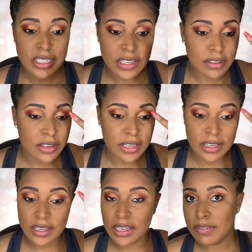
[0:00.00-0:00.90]
even
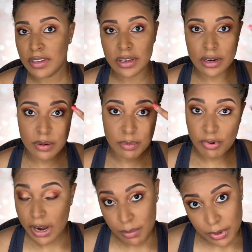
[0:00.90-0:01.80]
your
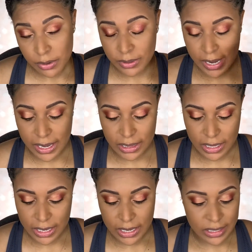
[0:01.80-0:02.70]
brow bone
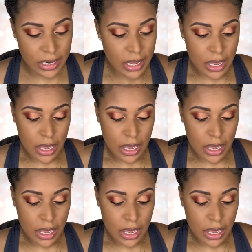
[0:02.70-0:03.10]
highlight.